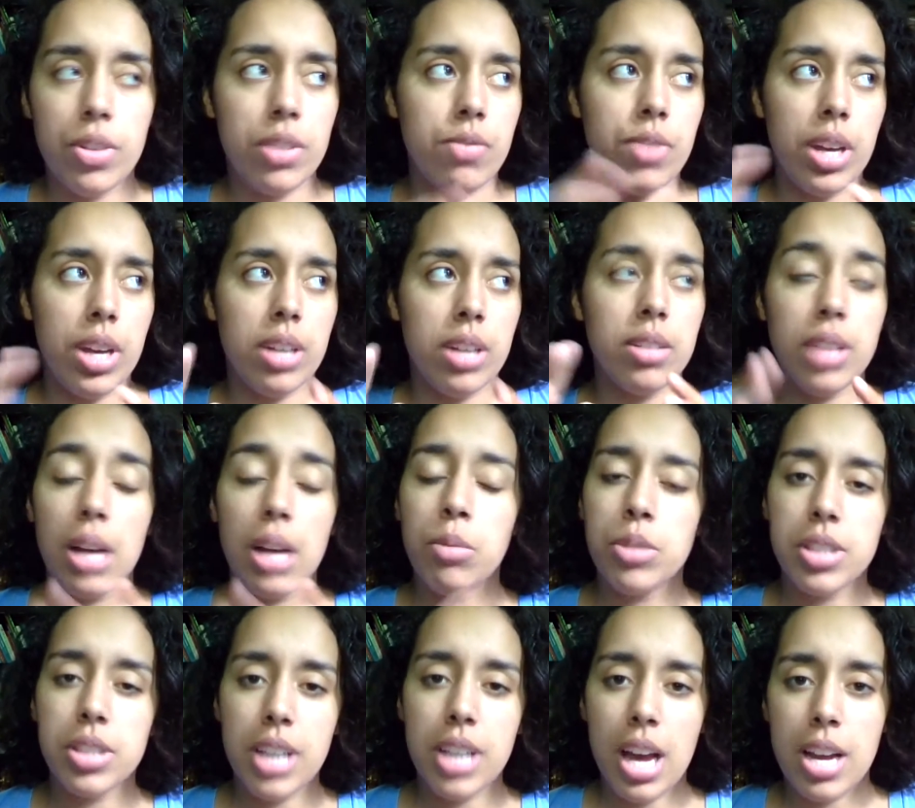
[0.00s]
if that, oh, that
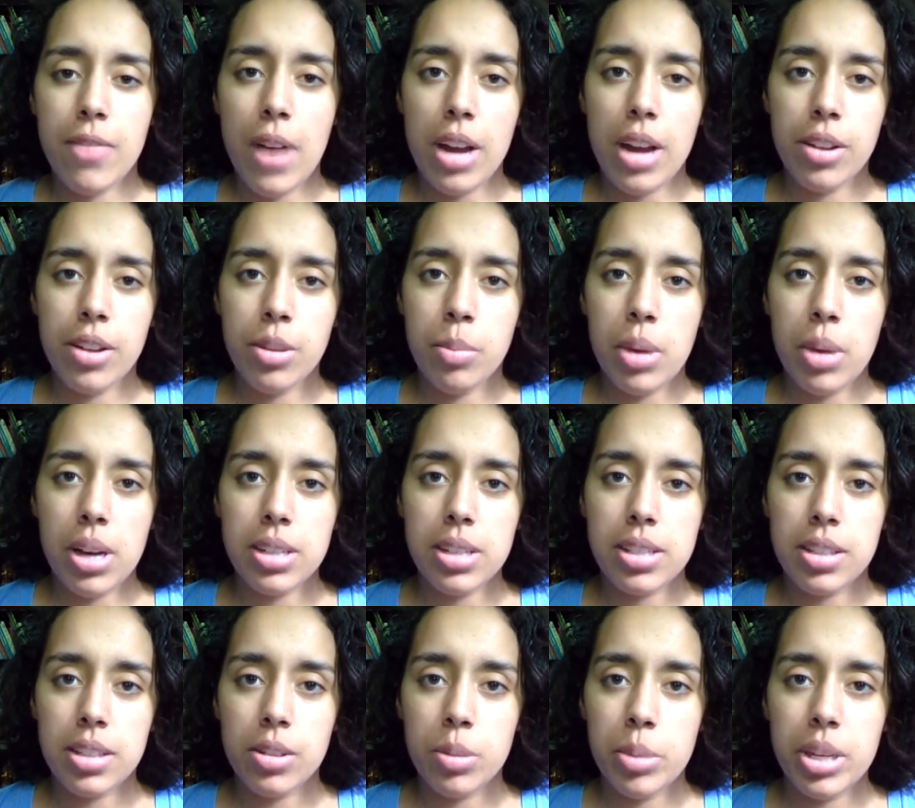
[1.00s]
one's kind of out of the
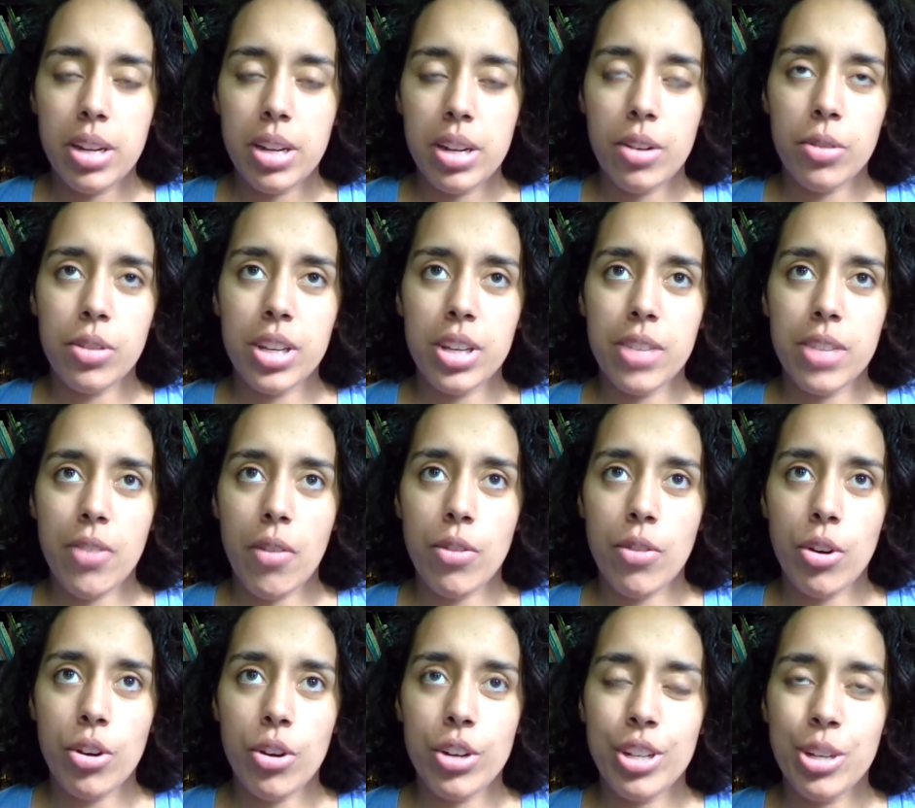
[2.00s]
box a little bit i don't think i've
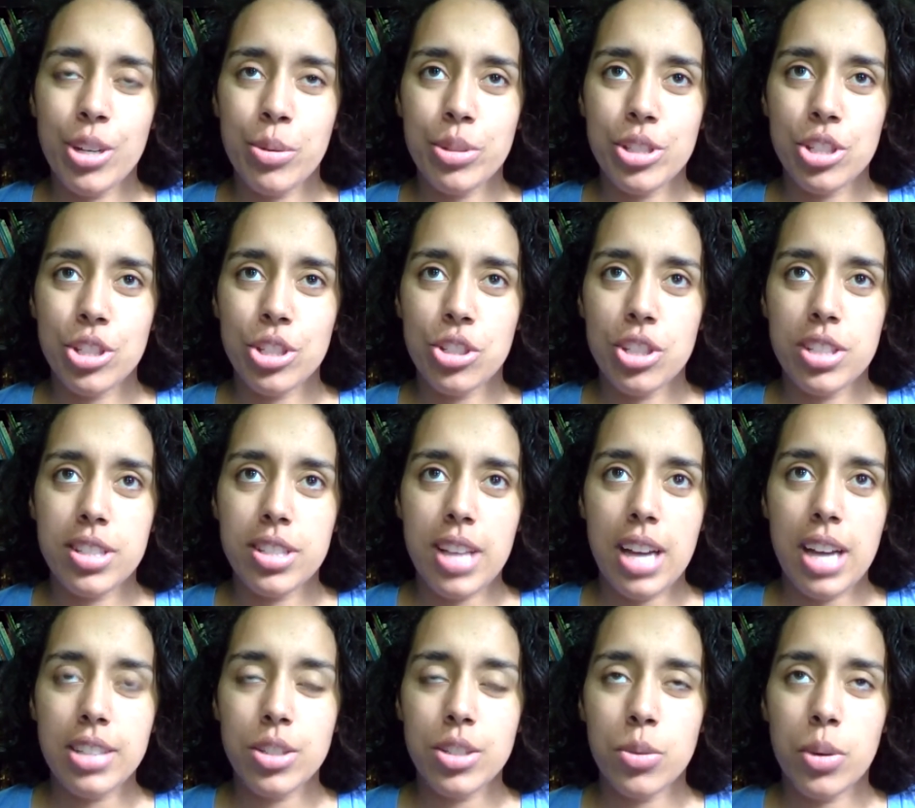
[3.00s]
ever heard anyone suggest
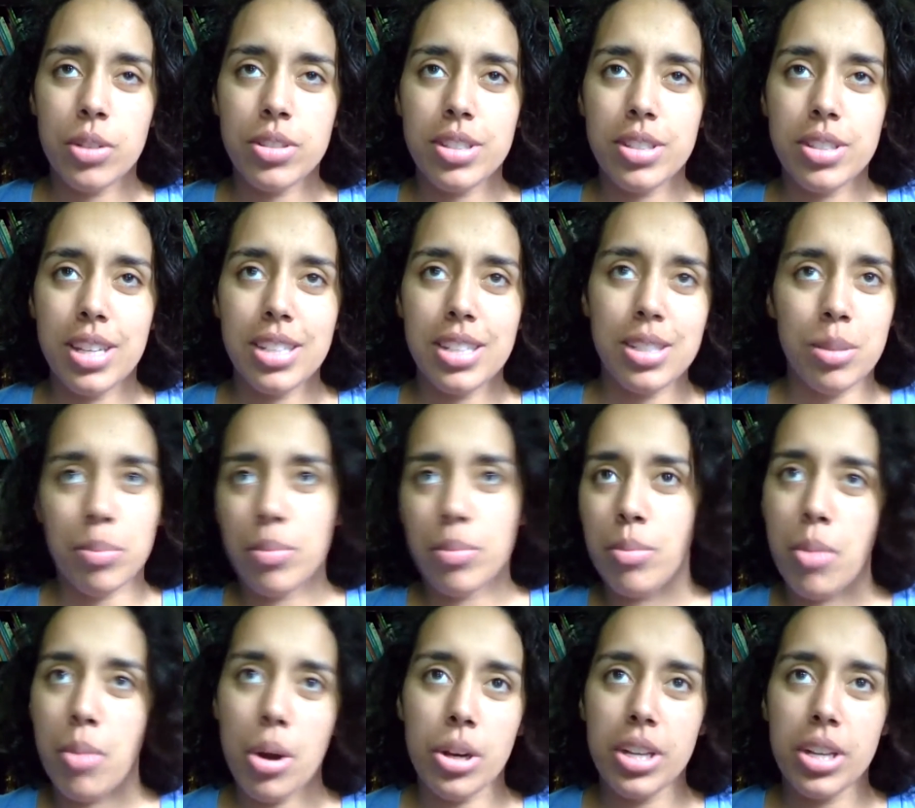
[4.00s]
that so i'll say some
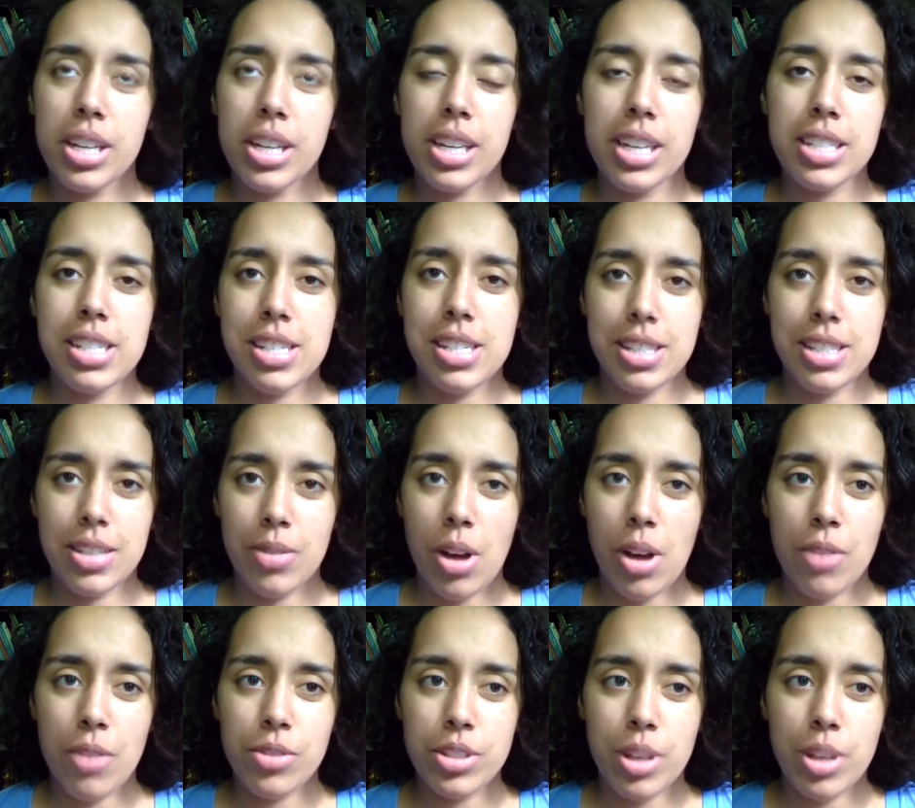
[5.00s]
marketing ideas
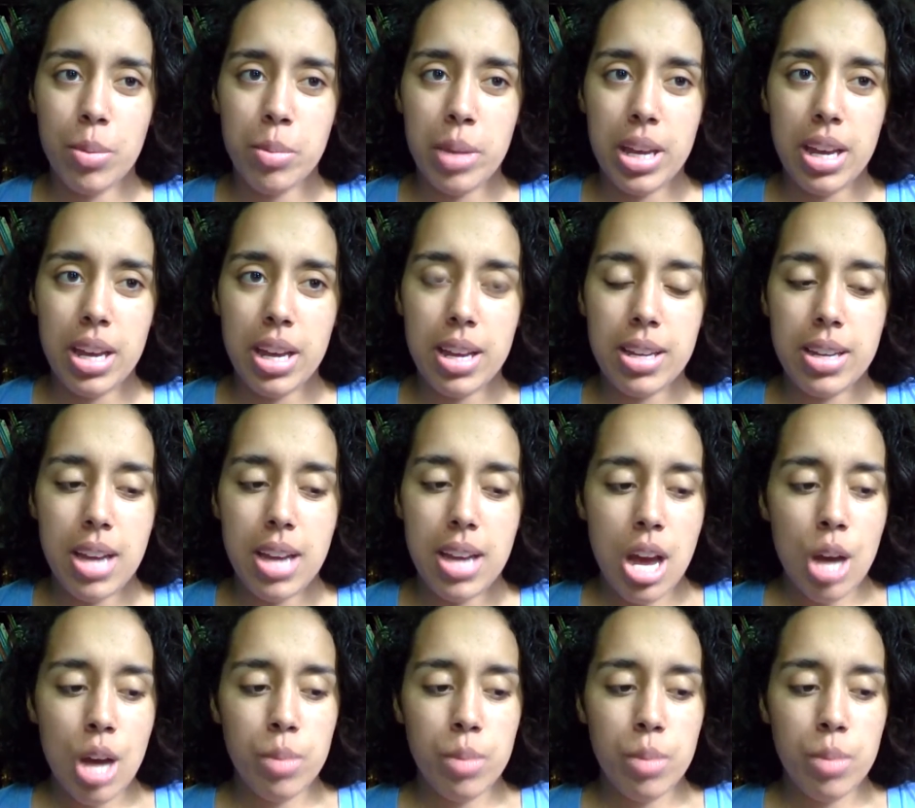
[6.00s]
off the top of my head